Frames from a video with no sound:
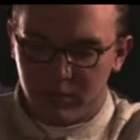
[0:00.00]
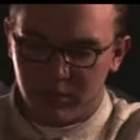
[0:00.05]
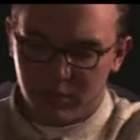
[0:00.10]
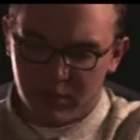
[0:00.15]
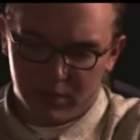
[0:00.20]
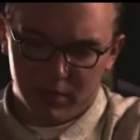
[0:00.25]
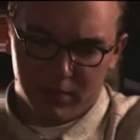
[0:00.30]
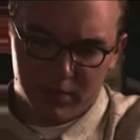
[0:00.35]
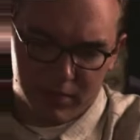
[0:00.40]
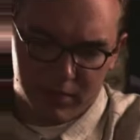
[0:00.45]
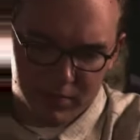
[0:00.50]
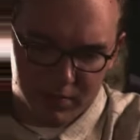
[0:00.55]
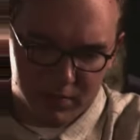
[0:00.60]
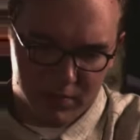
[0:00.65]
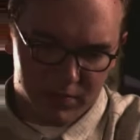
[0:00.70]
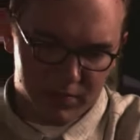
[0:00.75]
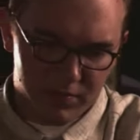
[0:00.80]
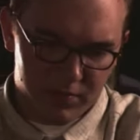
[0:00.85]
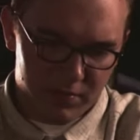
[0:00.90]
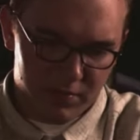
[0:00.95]

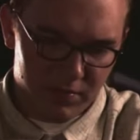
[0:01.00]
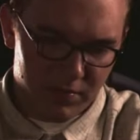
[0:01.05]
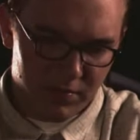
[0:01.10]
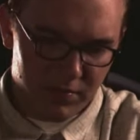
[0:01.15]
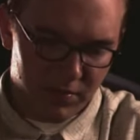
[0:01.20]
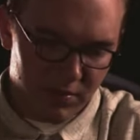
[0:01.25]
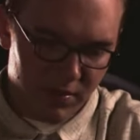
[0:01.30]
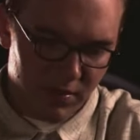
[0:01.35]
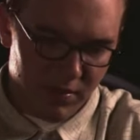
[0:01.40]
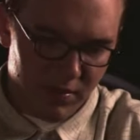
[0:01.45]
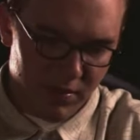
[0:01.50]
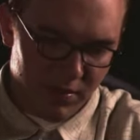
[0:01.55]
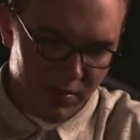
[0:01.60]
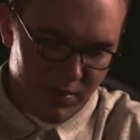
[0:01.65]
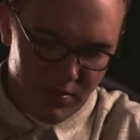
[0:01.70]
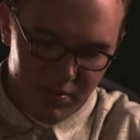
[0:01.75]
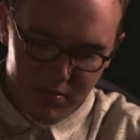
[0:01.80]
No one is speaking in this clip.